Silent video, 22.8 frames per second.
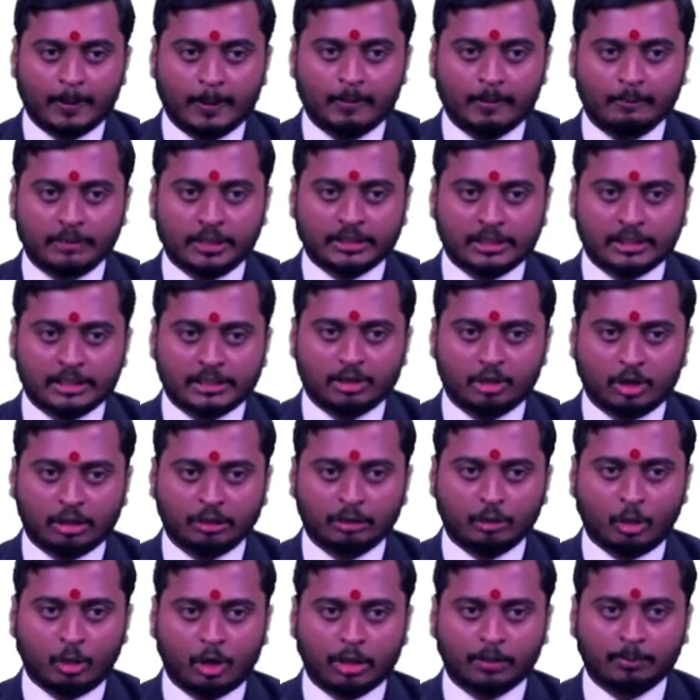This is your
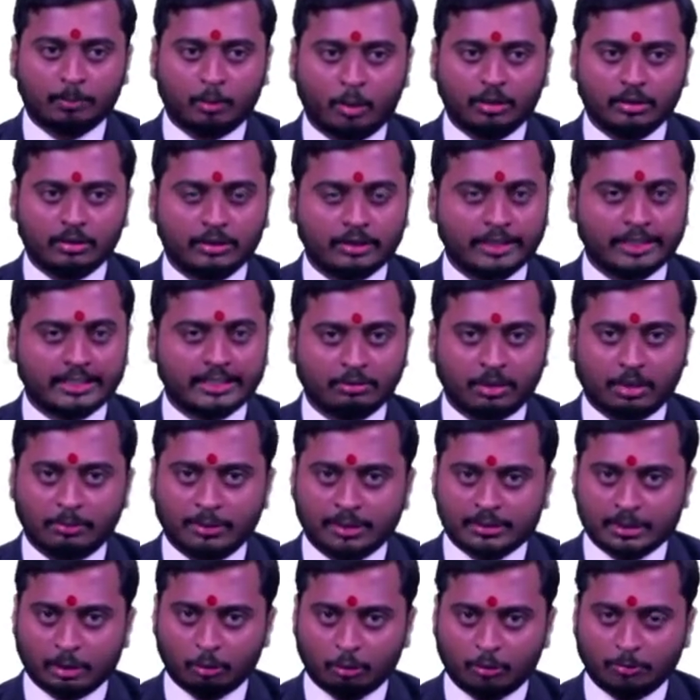north pole, this will be
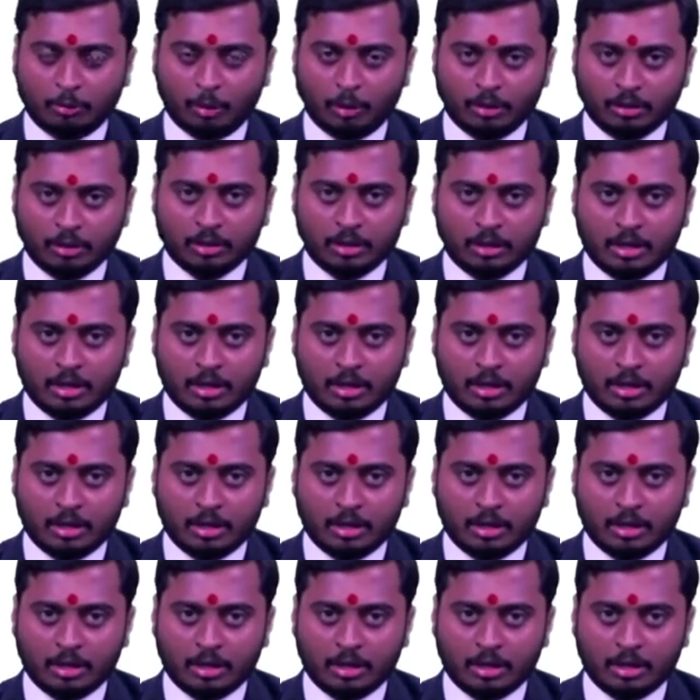south pole.